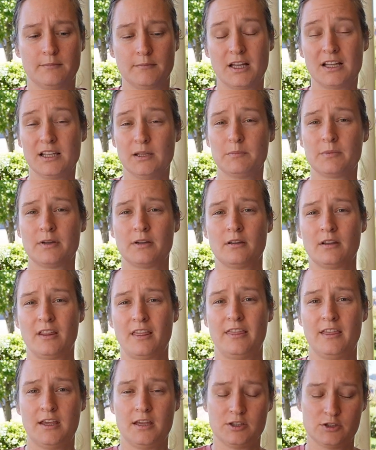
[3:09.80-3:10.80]
clip
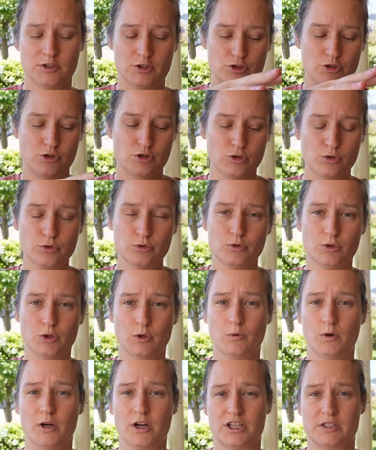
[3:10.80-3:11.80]
things to your
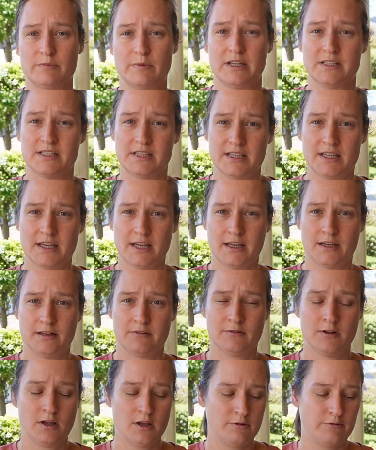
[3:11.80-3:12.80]
workspace,
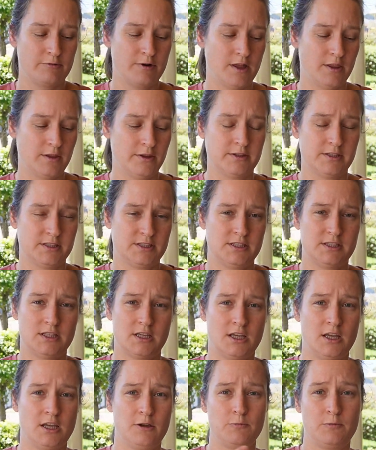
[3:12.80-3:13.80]
again, rather than
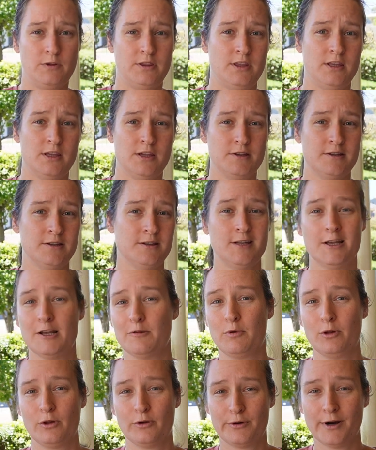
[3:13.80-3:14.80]
sticking with the
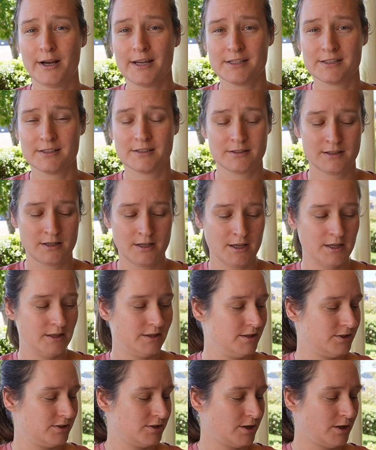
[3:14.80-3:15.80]
kneadable eraser,
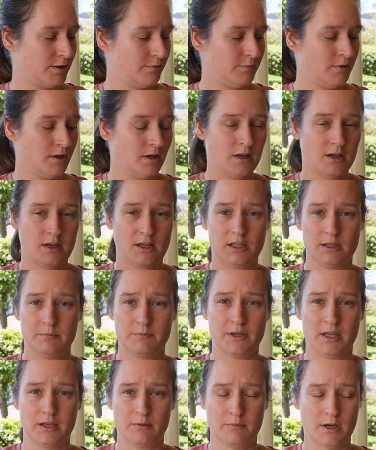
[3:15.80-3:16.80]
this time
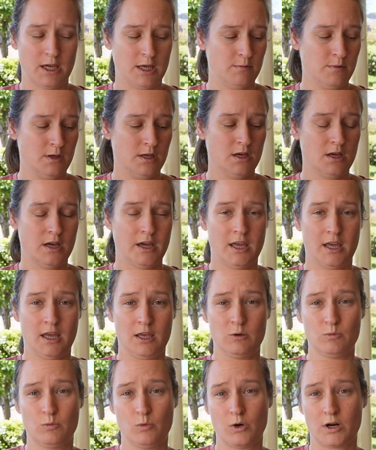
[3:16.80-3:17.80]
clipping maybe
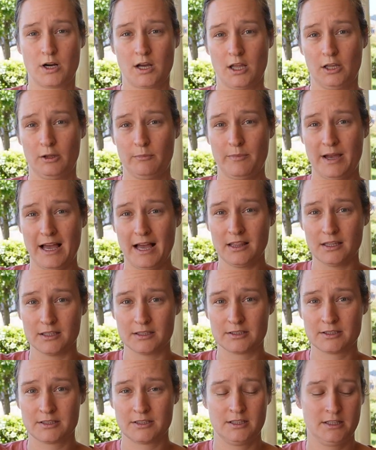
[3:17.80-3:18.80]
a watercolor
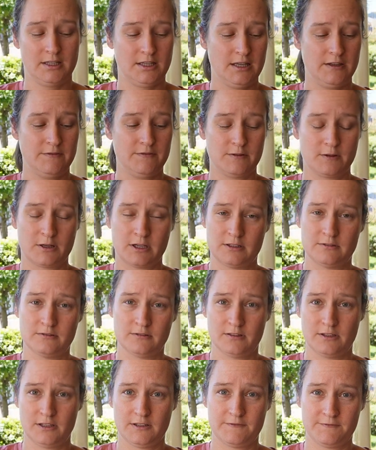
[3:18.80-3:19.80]
palette if it can
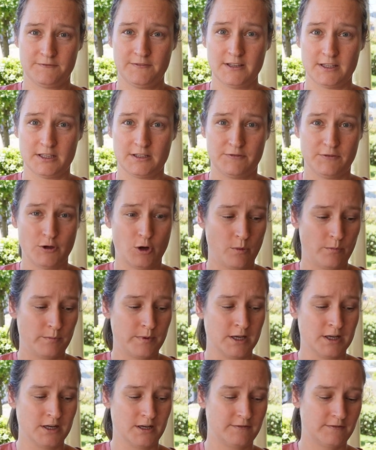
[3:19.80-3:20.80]
fit, if you've got
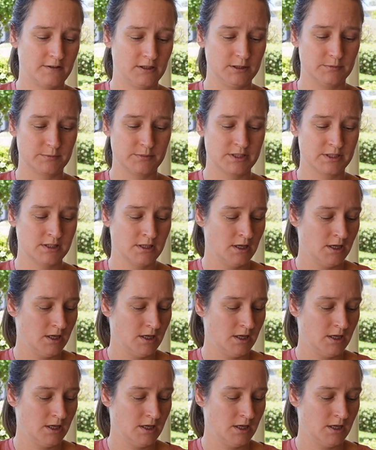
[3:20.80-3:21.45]
big enough clips.